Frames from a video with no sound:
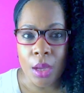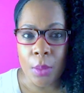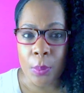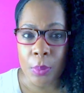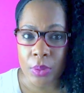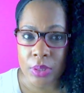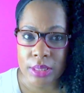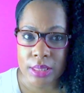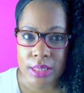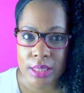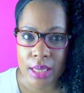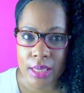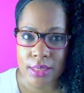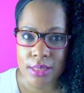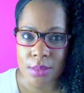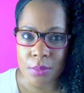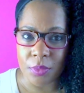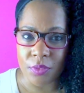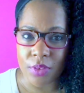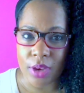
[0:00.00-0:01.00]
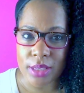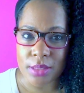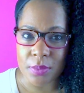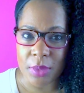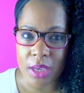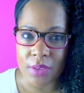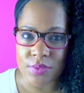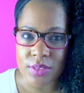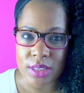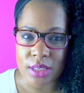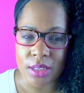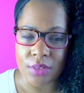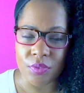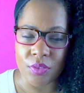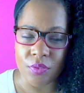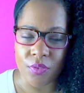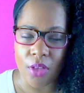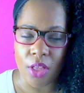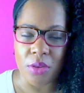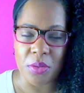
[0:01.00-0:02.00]
Princess, some of you guys may have seen if
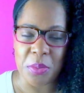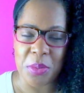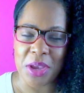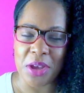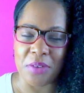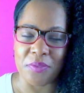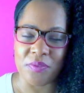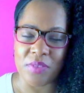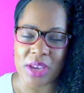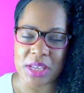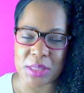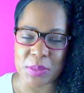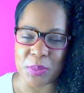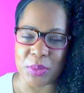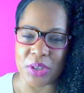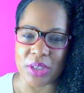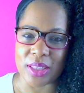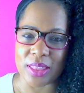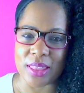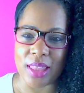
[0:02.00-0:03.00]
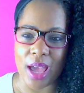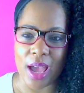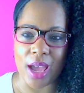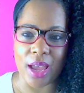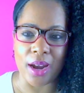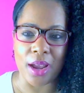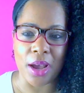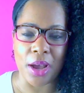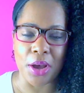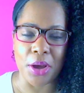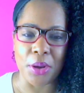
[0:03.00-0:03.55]
you're following me on Facebook that